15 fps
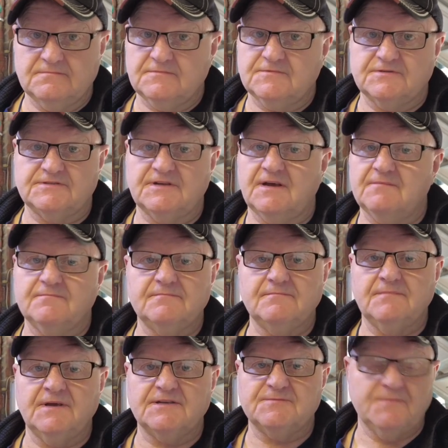because that
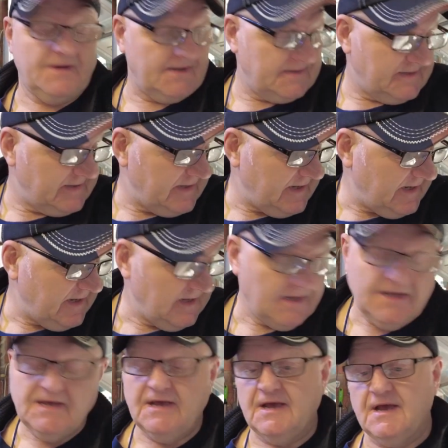makes my day.
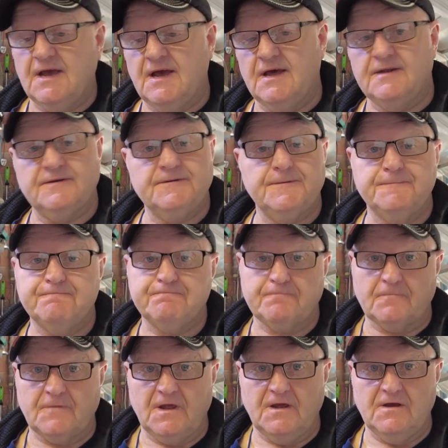And
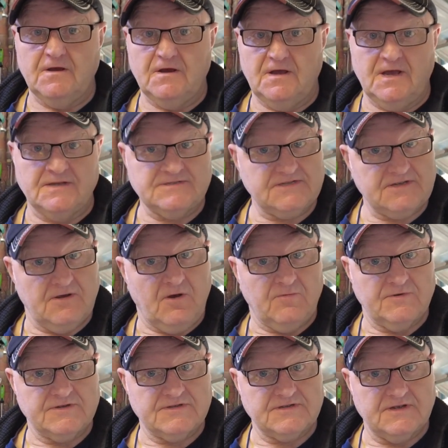as I
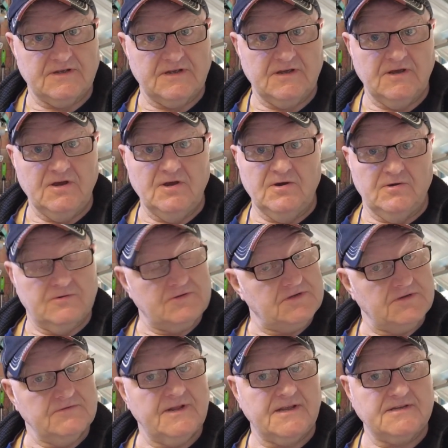always say,
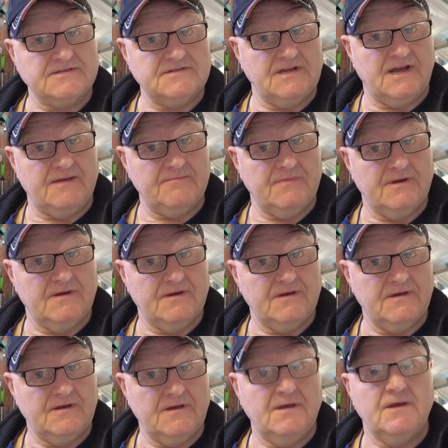until next time,
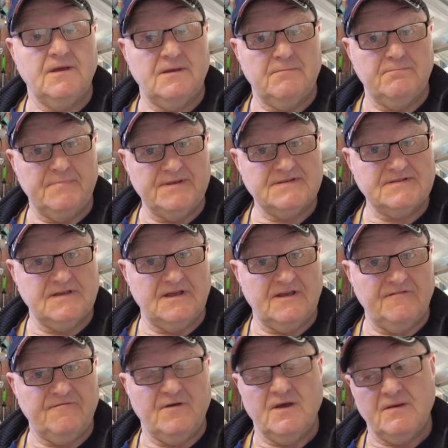be
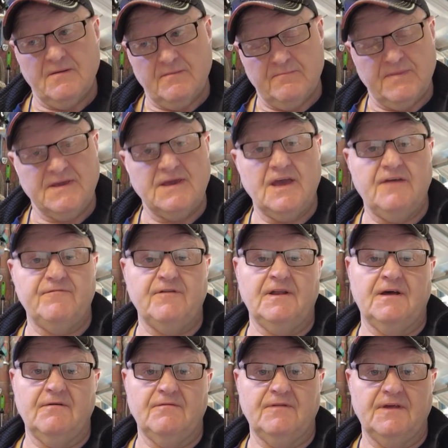safe, be careful
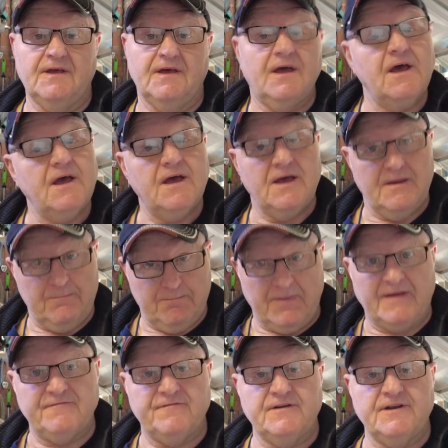out there.
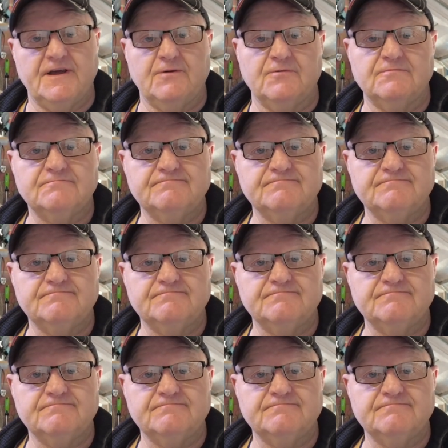Bye for now.